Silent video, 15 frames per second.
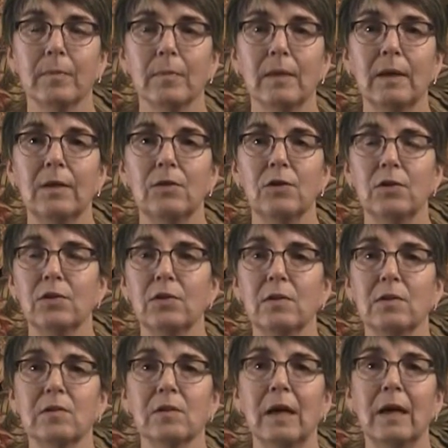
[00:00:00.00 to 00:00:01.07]
and just
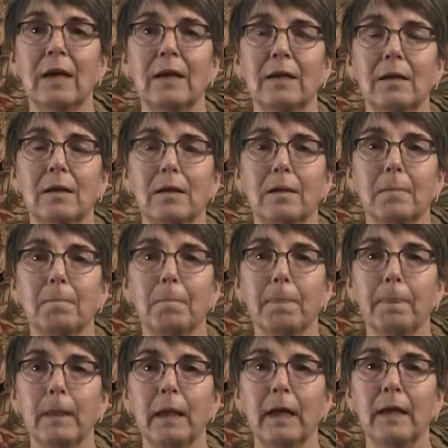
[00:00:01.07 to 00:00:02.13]
decide,
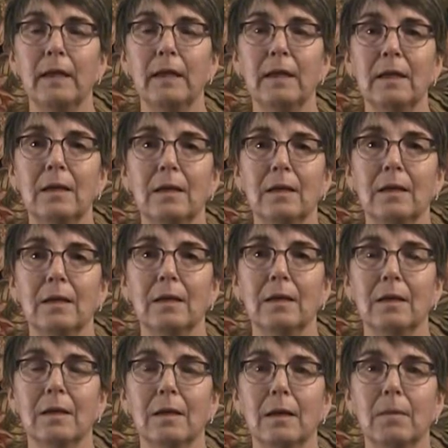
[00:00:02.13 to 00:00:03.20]
any
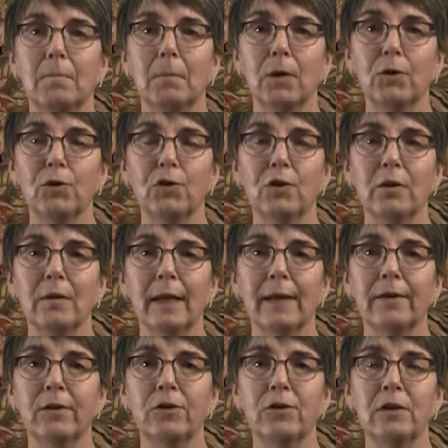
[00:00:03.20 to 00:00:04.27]
emotional
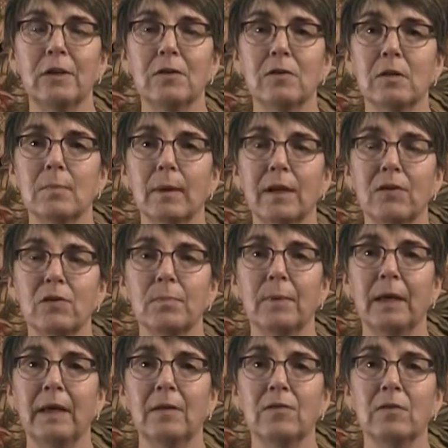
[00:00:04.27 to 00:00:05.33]
energies in my
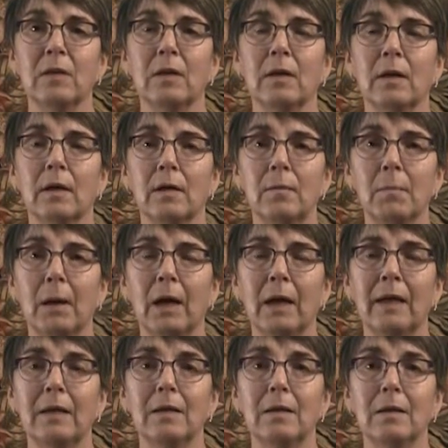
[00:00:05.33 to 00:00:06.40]
space that aren't
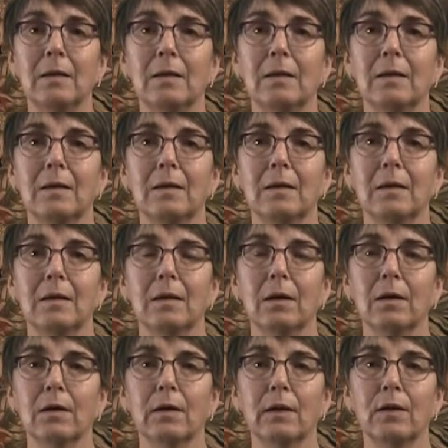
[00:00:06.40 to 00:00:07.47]
mine are
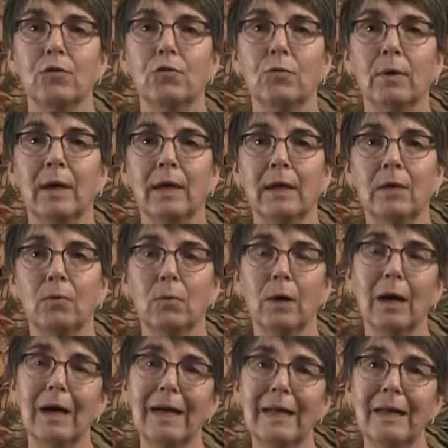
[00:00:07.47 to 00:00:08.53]
going to drain
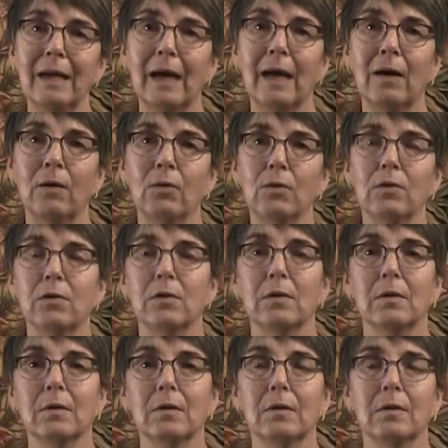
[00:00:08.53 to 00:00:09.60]
right out
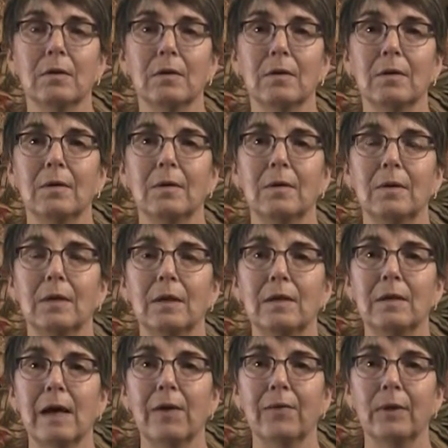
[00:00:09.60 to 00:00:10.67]
and
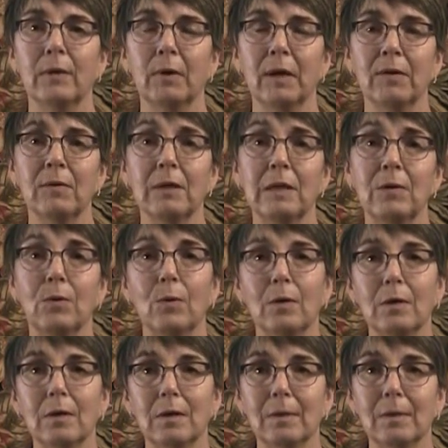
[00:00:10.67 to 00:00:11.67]
down the grounding cord.